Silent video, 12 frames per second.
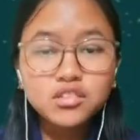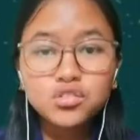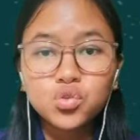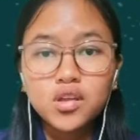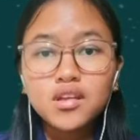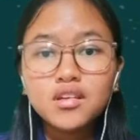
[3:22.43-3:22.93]

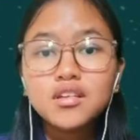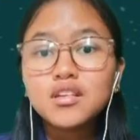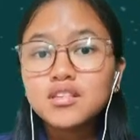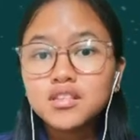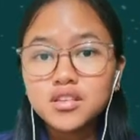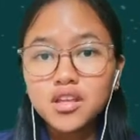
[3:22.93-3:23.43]
3,
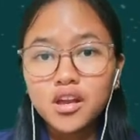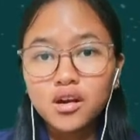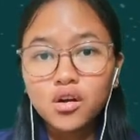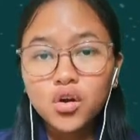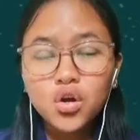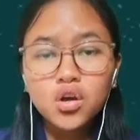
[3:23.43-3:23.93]

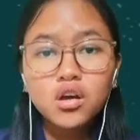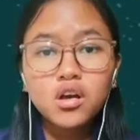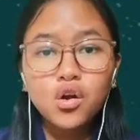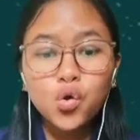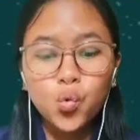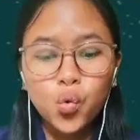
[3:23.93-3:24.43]
0,
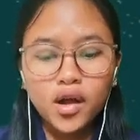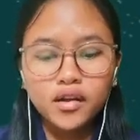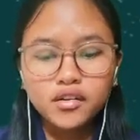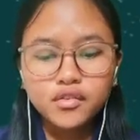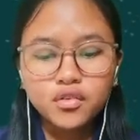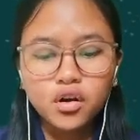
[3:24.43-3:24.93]

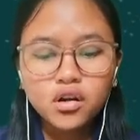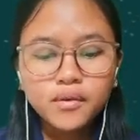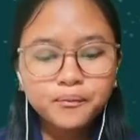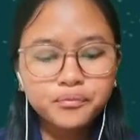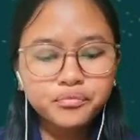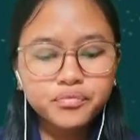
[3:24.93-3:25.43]
1, 4,
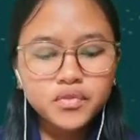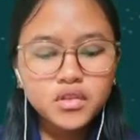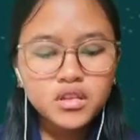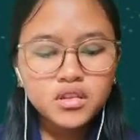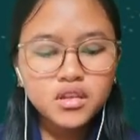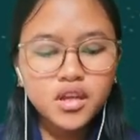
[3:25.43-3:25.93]

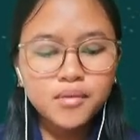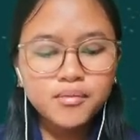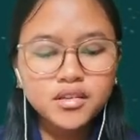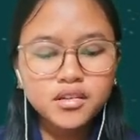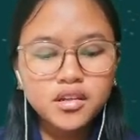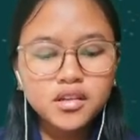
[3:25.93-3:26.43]
and
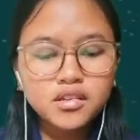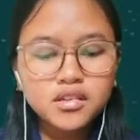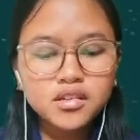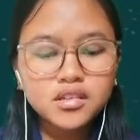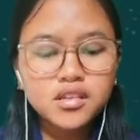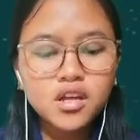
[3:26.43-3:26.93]
matrix
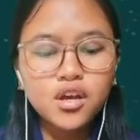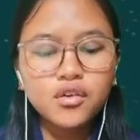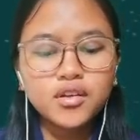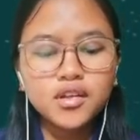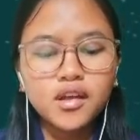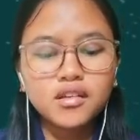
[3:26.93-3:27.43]

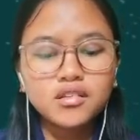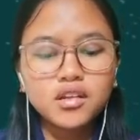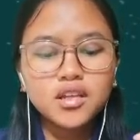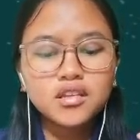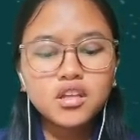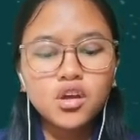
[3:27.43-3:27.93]
with
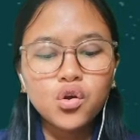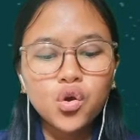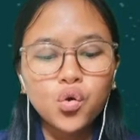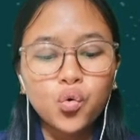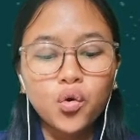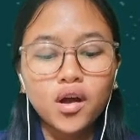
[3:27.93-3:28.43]
entries
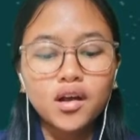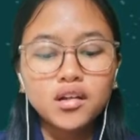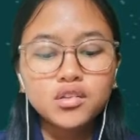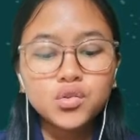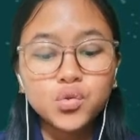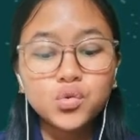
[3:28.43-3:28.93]
1,
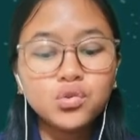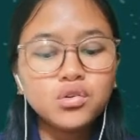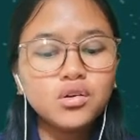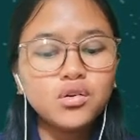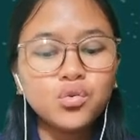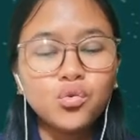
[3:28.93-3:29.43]
2,
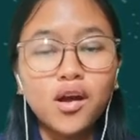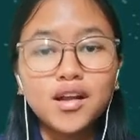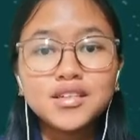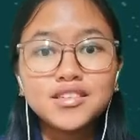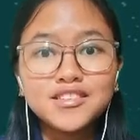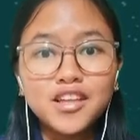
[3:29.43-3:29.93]

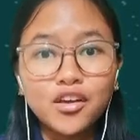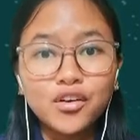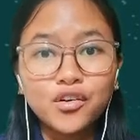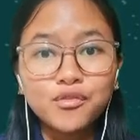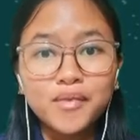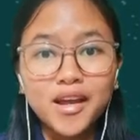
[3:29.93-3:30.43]
1,
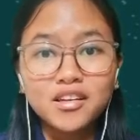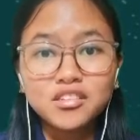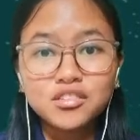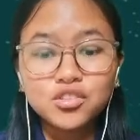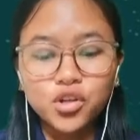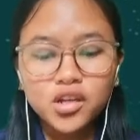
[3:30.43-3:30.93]
0, minus
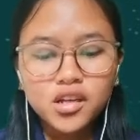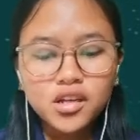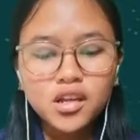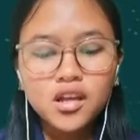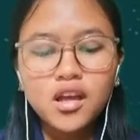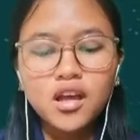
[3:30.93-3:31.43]
3,
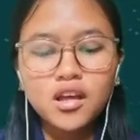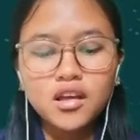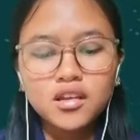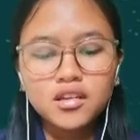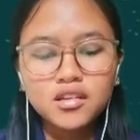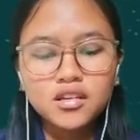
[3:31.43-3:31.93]

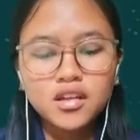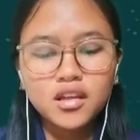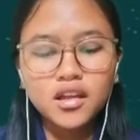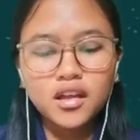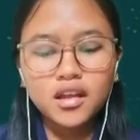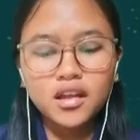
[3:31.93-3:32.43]

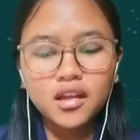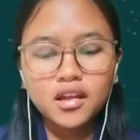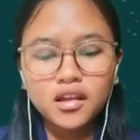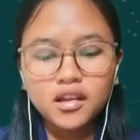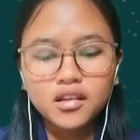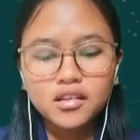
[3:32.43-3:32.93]

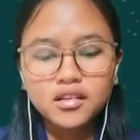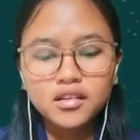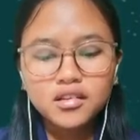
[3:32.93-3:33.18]
and